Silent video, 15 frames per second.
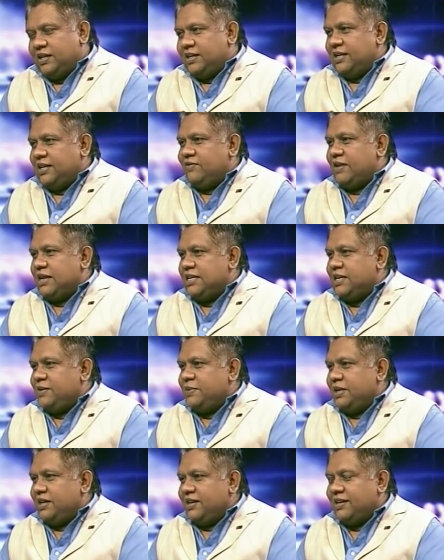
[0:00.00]

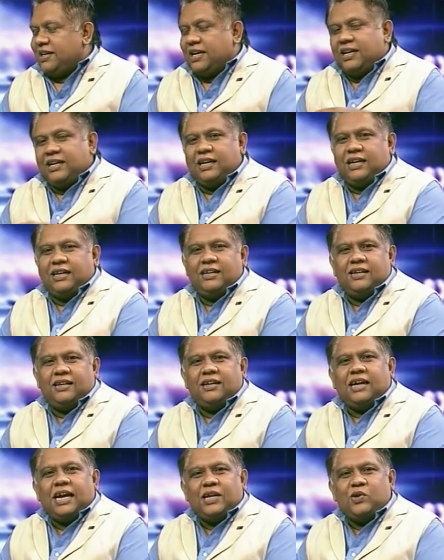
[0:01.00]
inviting me again. And
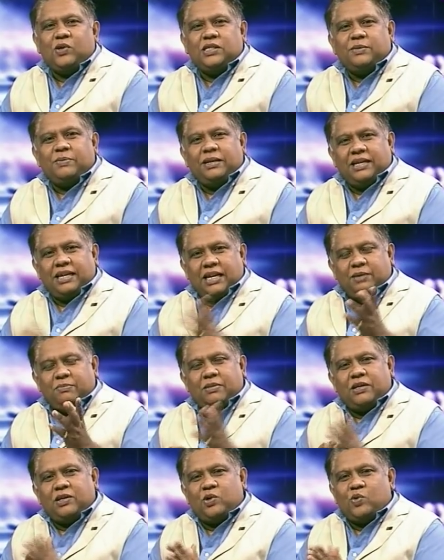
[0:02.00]
uh, I know it's a bit
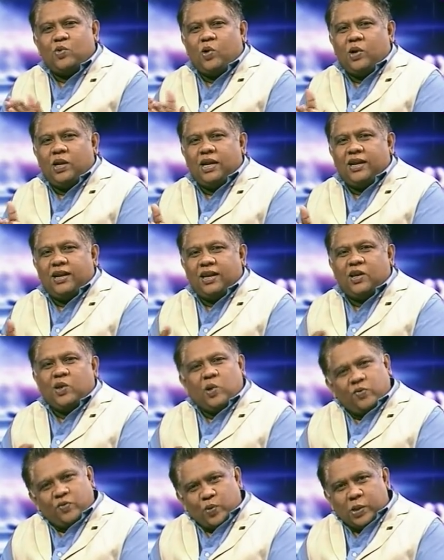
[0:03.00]
late, but to all our
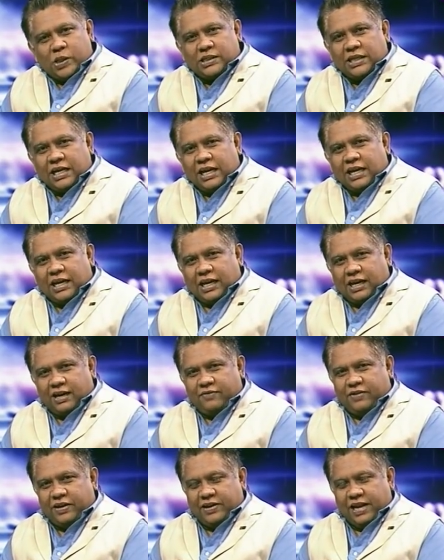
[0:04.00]
regular viewers,
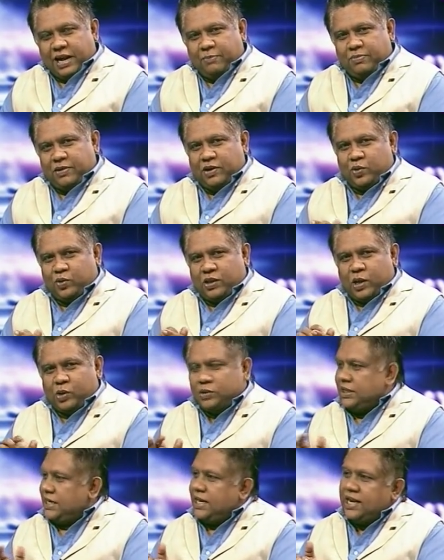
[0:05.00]
uh, very happy
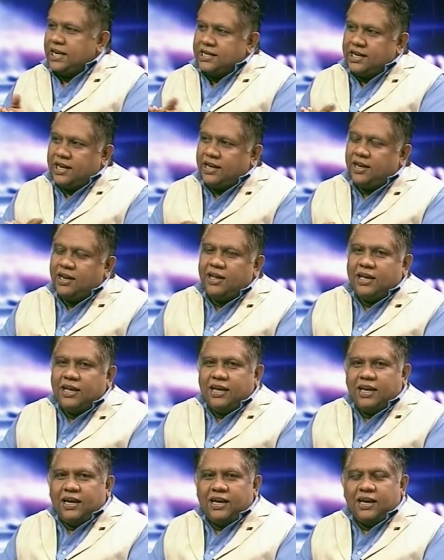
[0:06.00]
2018.
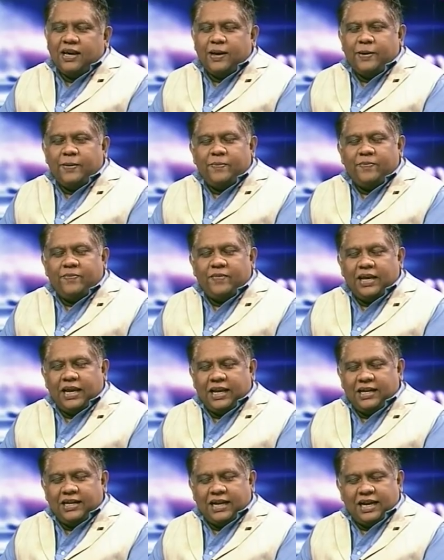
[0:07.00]
Mm. Um,
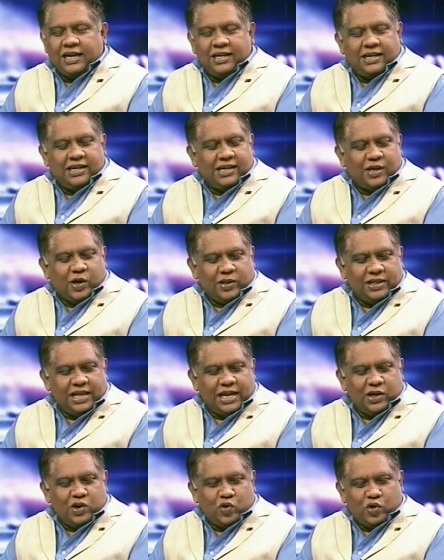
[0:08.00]
and and uh, on
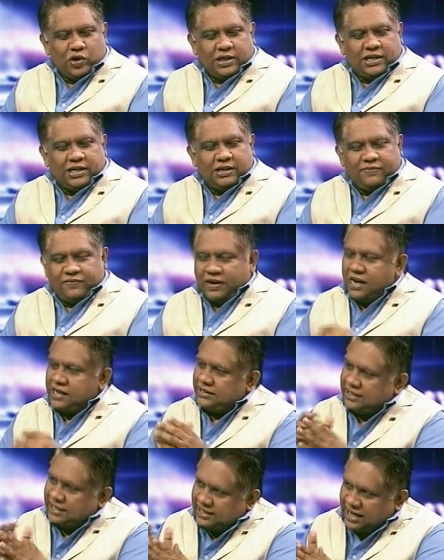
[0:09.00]
that note, uh, for
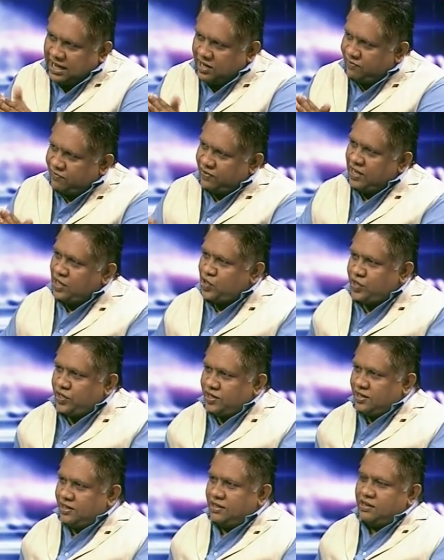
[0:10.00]
us at the end of each
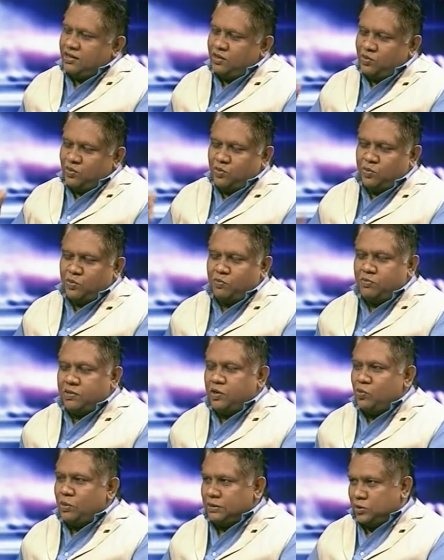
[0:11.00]
year, you,
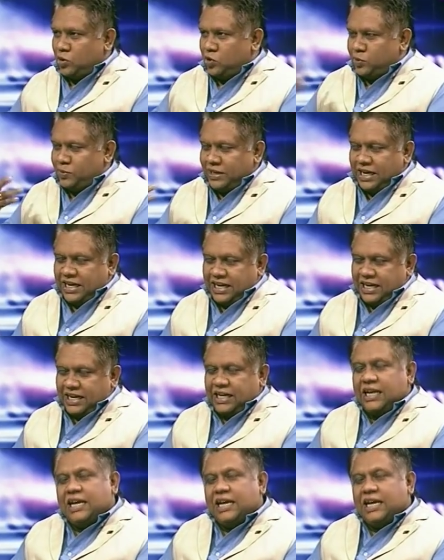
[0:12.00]
you must also be getting it.